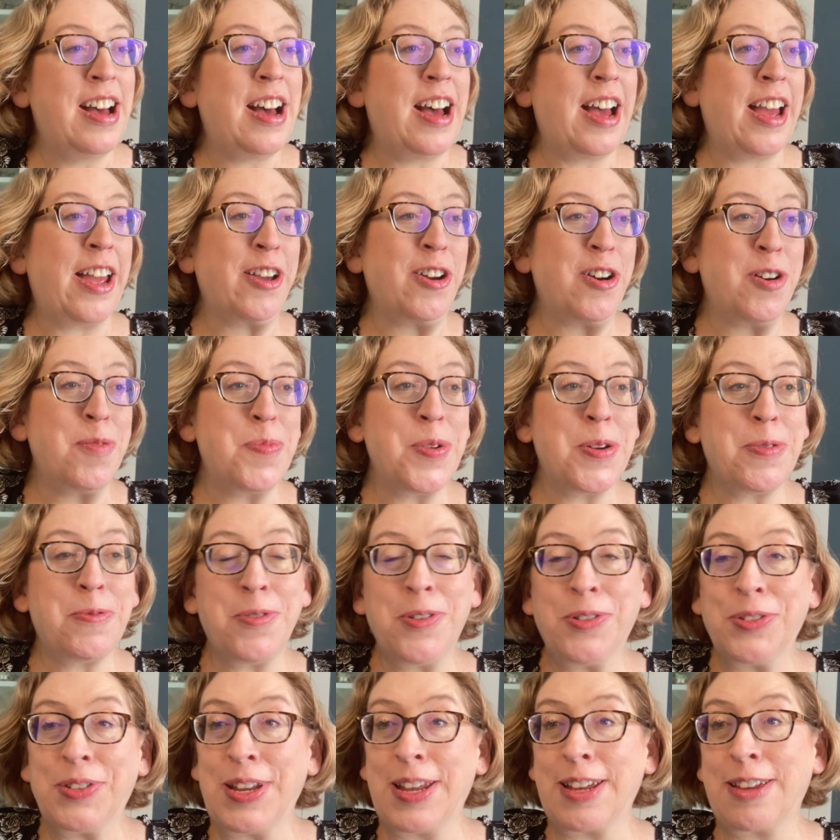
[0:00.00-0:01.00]
I hope it
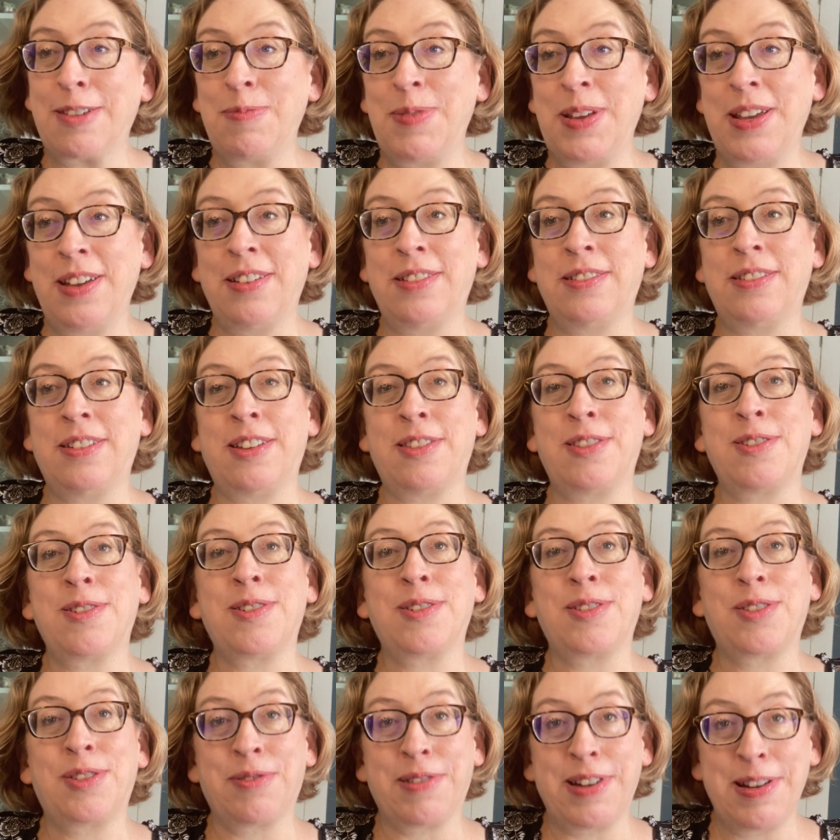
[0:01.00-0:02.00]
won't take me another
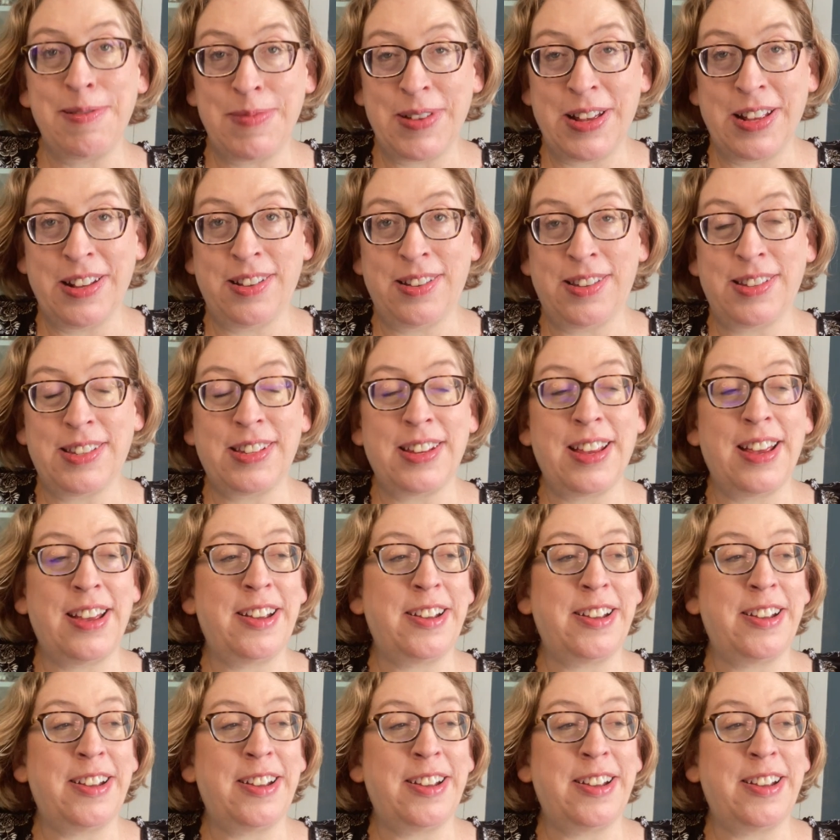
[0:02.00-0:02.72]
3 months